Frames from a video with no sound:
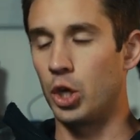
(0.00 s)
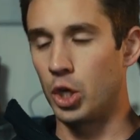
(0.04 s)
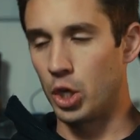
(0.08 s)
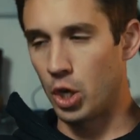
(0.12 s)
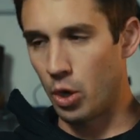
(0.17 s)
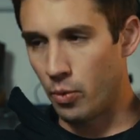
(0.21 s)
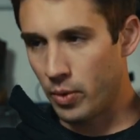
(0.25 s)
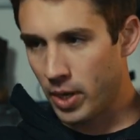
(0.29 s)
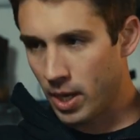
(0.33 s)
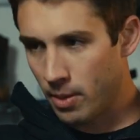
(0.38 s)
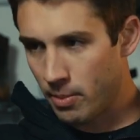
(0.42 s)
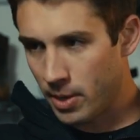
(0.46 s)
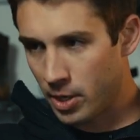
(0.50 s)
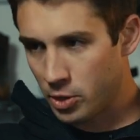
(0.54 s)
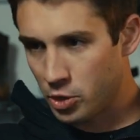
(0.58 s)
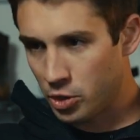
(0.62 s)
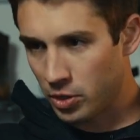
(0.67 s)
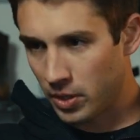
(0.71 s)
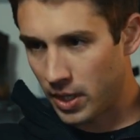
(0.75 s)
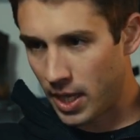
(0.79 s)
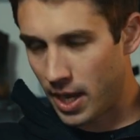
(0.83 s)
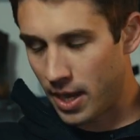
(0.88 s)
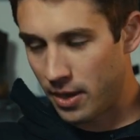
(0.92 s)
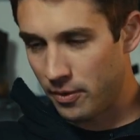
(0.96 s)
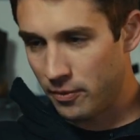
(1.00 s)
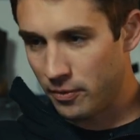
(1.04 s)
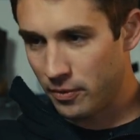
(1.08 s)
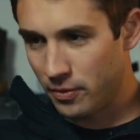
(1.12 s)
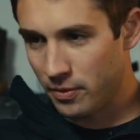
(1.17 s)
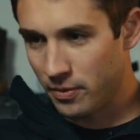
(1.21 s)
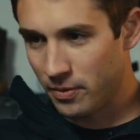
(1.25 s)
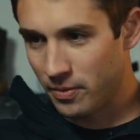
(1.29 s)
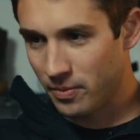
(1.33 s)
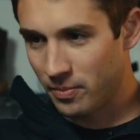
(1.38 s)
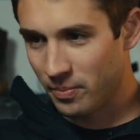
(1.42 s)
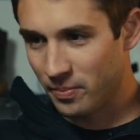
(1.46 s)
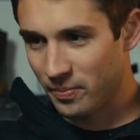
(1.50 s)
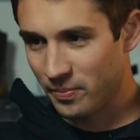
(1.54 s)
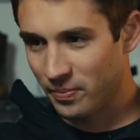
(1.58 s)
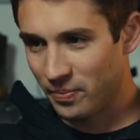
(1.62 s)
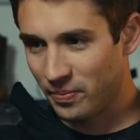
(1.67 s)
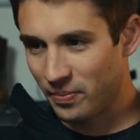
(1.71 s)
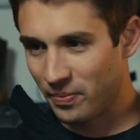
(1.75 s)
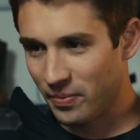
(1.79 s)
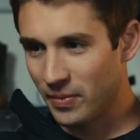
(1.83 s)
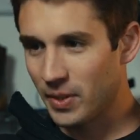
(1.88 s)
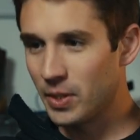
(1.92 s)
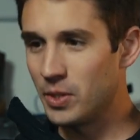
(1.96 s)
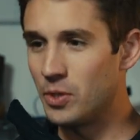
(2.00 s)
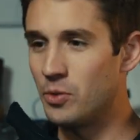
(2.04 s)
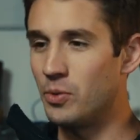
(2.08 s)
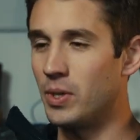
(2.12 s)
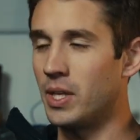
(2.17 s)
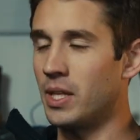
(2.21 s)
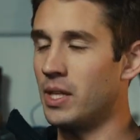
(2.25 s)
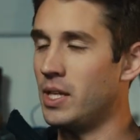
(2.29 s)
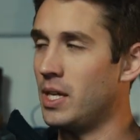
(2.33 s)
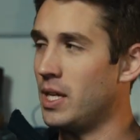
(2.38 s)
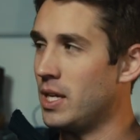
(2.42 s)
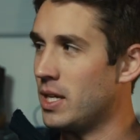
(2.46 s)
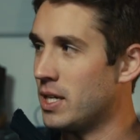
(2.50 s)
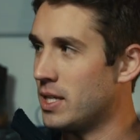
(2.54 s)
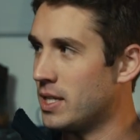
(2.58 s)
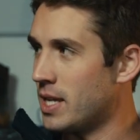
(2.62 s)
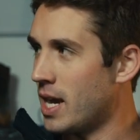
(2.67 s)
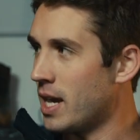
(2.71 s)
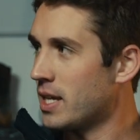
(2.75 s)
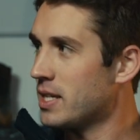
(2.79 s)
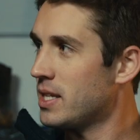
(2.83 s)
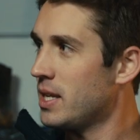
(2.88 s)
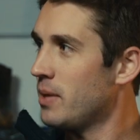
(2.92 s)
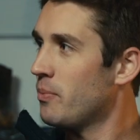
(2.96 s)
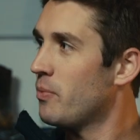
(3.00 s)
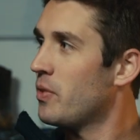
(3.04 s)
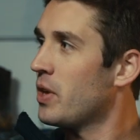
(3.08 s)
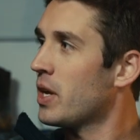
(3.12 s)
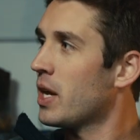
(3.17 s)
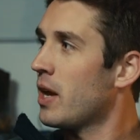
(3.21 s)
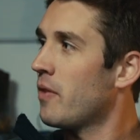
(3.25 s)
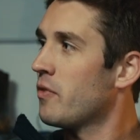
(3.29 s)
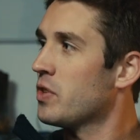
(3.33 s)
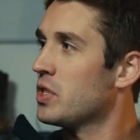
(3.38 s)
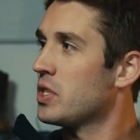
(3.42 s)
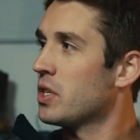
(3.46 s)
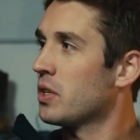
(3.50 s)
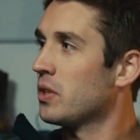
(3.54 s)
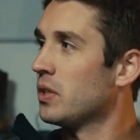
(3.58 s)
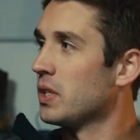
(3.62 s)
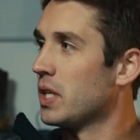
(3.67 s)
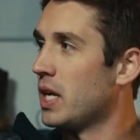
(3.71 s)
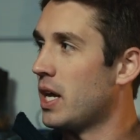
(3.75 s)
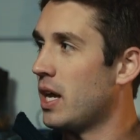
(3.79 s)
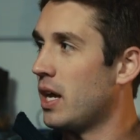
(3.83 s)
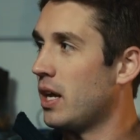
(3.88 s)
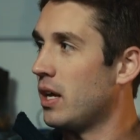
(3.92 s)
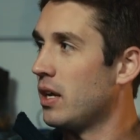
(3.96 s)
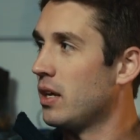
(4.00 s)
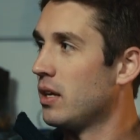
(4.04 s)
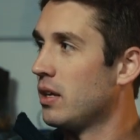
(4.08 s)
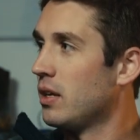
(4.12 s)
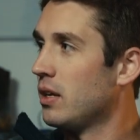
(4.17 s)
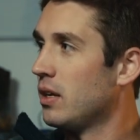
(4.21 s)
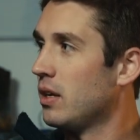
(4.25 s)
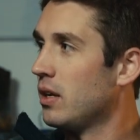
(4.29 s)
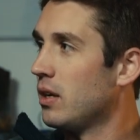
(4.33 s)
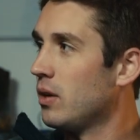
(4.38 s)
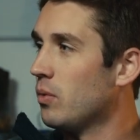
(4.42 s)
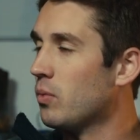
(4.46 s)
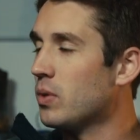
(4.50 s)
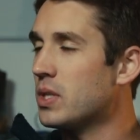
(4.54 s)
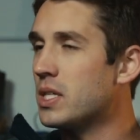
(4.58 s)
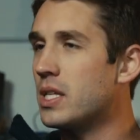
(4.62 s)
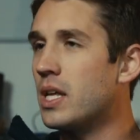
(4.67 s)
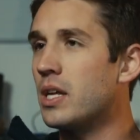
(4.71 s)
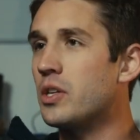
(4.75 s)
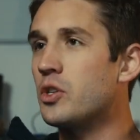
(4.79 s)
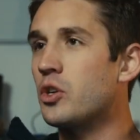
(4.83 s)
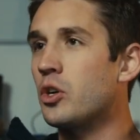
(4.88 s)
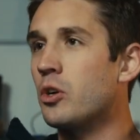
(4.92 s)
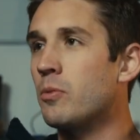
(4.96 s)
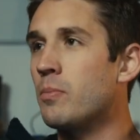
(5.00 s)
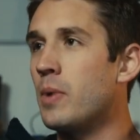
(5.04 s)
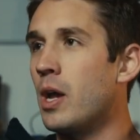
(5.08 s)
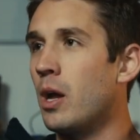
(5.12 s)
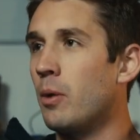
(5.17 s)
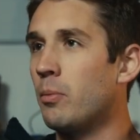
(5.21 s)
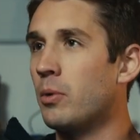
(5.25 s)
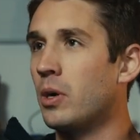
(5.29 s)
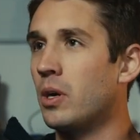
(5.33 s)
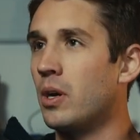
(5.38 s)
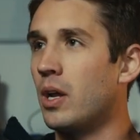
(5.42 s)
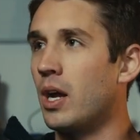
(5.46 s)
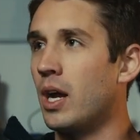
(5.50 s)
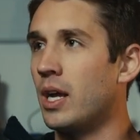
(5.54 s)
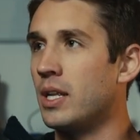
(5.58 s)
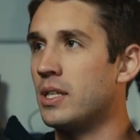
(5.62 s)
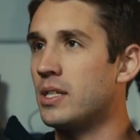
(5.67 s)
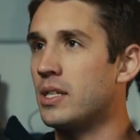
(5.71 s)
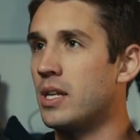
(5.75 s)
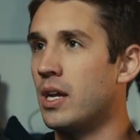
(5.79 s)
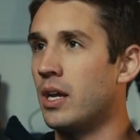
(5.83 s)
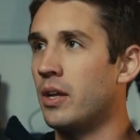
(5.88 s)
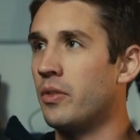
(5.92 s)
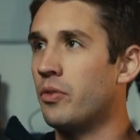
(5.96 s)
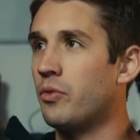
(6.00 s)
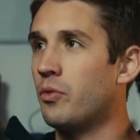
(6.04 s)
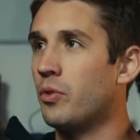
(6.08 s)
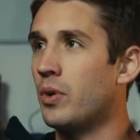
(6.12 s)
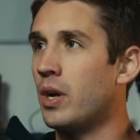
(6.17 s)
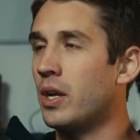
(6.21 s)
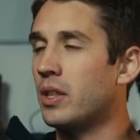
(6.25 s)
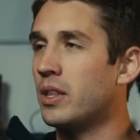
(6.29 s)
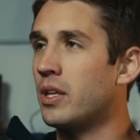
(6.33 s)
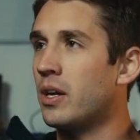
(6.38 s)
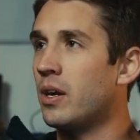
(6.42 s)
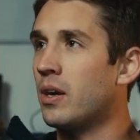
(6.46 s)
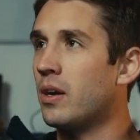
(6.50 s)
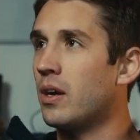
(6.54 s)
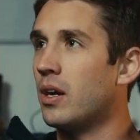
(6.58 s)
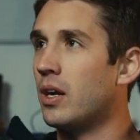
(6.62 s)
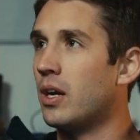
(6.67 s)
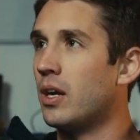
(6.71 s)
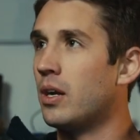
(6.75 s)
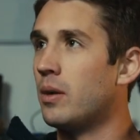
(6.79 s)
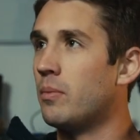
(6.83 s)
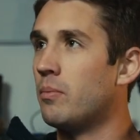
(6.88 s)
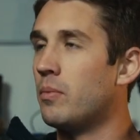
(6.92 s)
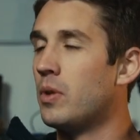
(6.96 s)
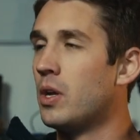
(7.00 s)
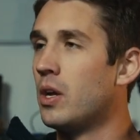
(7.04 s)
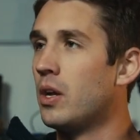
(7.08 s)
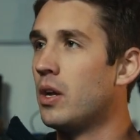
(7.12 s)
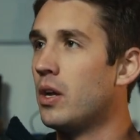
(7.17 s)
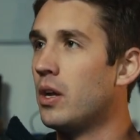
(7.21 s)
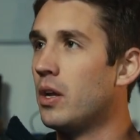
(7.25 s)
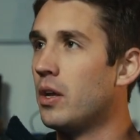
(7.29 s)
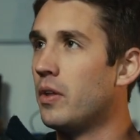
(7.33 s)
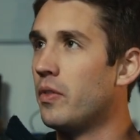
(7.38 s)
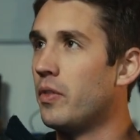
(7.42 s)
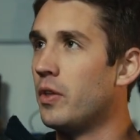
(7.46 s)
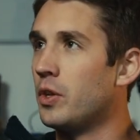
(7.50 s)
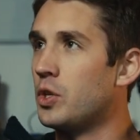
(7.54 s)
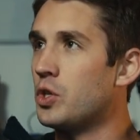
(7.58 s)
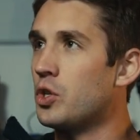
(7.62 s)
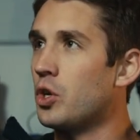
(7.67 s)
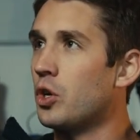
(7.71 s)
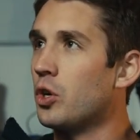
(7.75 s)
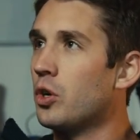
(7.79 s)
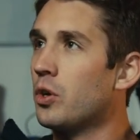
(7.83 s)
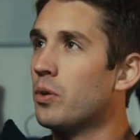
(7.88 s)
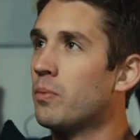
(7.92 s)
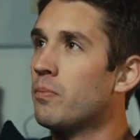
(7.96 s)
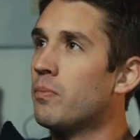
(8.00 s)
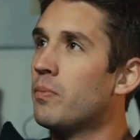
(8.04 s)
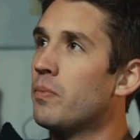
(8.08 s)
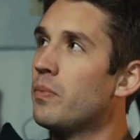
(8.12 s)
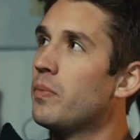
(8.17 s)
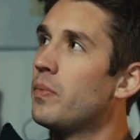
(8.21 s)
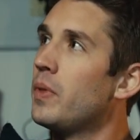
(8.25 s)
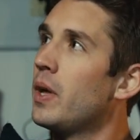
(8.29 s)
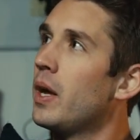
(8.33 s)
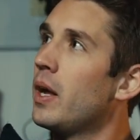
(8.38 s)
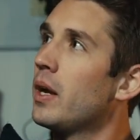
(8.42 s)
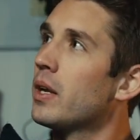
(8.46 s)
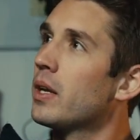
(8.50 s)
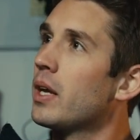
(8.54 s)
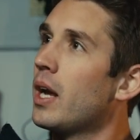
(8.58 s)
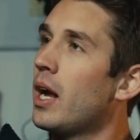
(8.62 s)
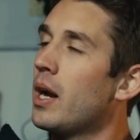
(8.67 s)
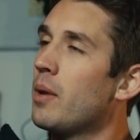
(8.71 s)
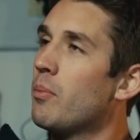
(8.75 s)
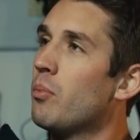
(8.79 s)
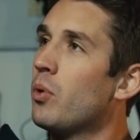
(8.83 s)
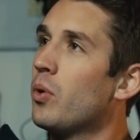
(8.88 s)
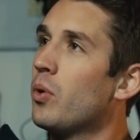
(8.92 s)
going about your life, doing the exact same thing every single day. What's that term Albert Einstein threw out there? The term that kind of